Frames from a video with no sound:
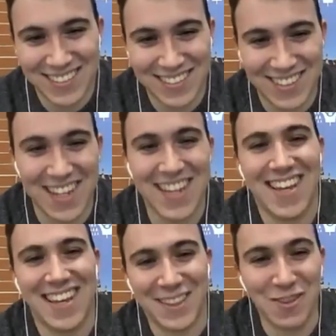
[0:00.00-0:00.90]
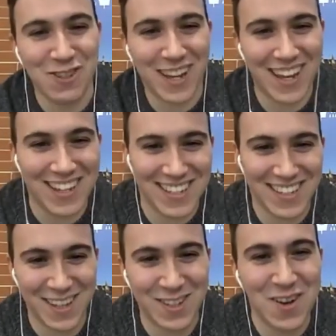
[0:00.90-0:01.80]
Yeah, okay, those guys
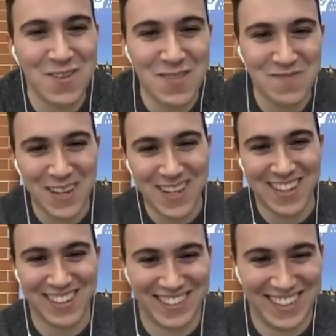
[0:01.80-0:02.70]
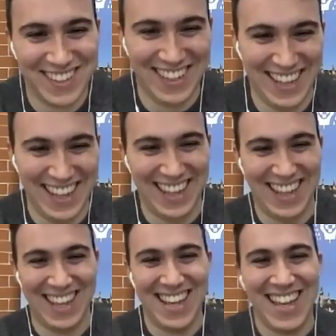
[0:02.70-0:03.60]
that code
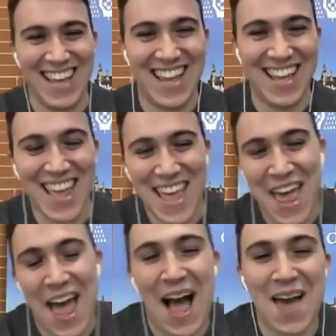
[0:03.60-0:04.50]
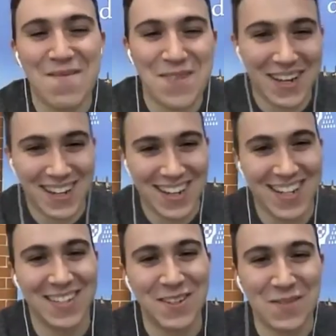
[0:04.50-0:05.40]
in Python. I mean,
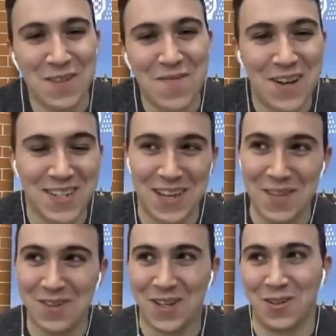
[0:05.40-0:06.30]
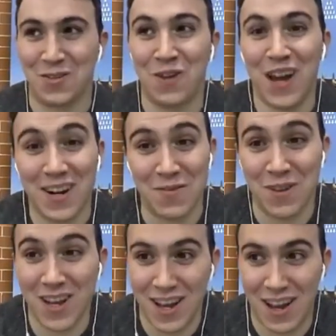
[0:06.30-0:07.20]
let's talk by my side, because
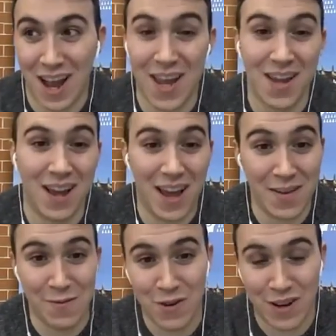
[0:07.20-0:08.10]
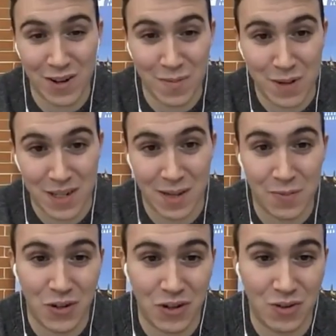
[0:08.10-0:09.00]
I'm working on
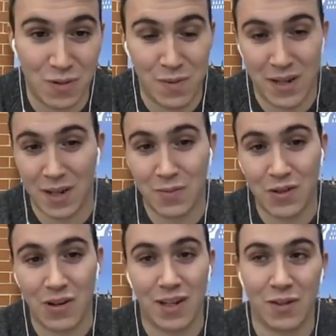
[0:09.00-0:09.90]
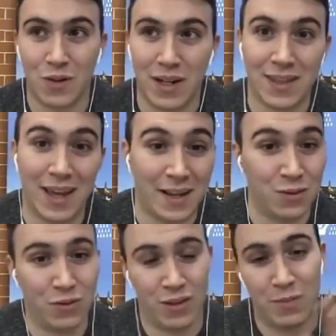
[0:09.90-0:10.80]
perception. So perception is really
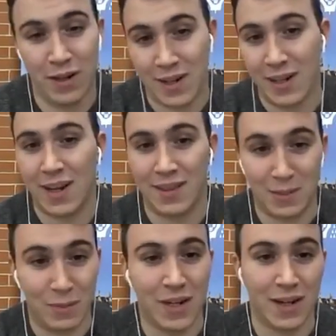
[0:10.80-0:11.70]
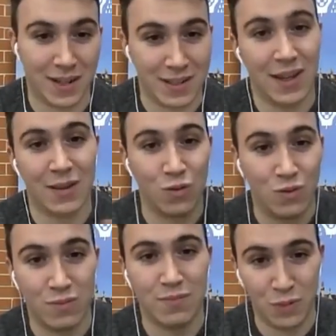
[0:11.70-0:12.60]
tied to deep learning, and deep learning is tied
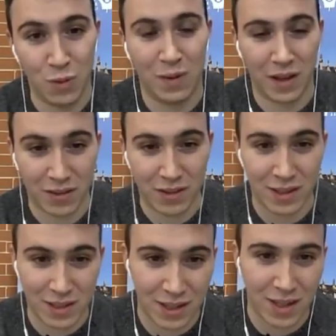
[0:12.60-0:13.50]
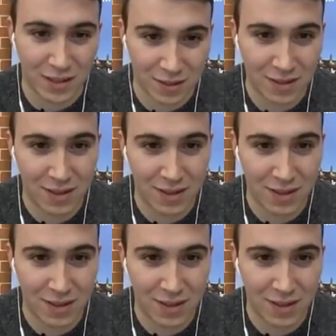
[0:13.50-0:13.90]
to Python in this case.